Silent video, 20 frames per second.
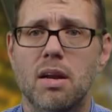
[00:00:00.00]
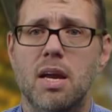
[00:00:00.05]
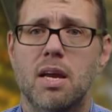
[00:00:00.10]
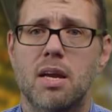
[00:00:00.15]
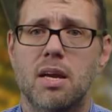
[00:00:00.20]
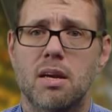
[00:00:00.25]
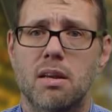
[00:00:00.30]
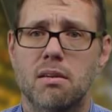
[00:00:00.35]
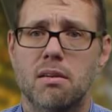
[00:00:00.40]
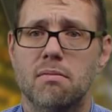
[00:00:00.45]

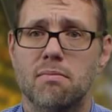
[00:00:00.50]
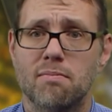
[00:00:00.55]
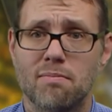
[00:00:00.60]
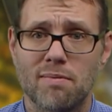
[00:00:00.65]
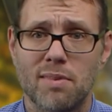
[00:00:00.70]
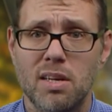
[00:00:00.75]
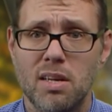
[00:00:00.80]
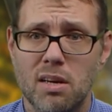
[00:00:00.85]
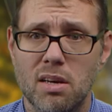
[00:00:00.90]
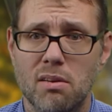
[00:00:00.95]
and
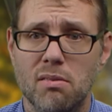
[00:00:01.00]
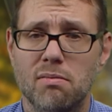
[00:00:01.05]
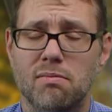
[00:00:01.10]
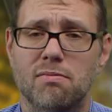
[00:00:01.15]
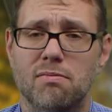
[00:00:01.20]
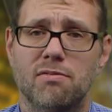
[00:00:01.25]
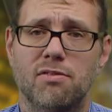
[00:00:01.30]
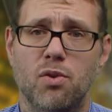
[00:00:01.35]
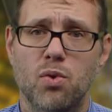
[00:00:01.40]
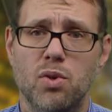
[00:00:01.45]

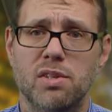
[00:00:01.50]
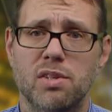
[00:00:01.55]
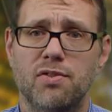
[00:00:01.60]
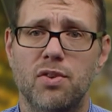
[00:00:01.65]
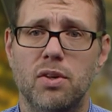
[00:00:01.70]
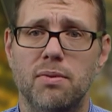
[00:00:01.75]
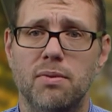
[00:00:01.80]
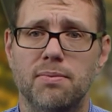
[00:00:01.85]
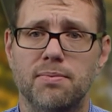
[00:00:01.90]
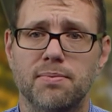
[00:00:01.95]

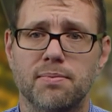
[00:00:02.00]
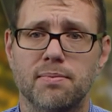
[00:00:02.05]
forceful.